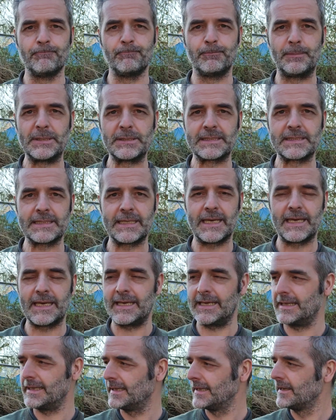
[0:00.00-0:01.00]

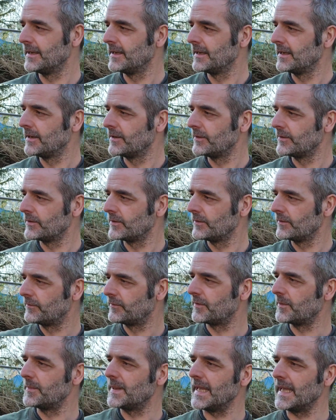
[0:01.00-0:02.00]
But
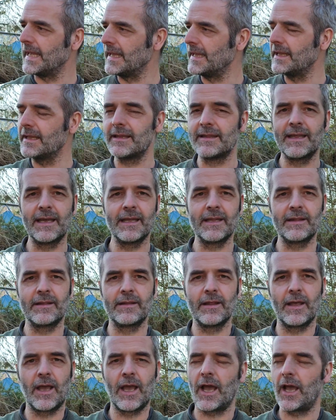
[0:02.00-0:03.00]
for me,
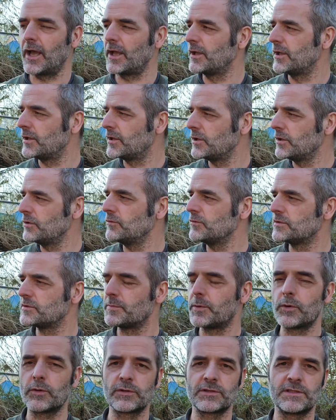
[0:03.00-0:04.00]
a huge
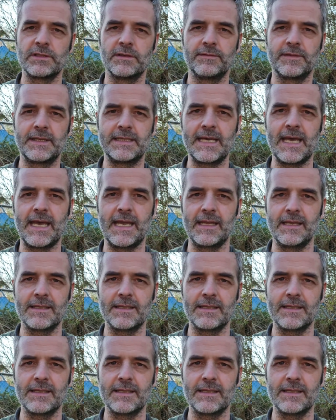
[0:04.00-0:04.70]
portion of the day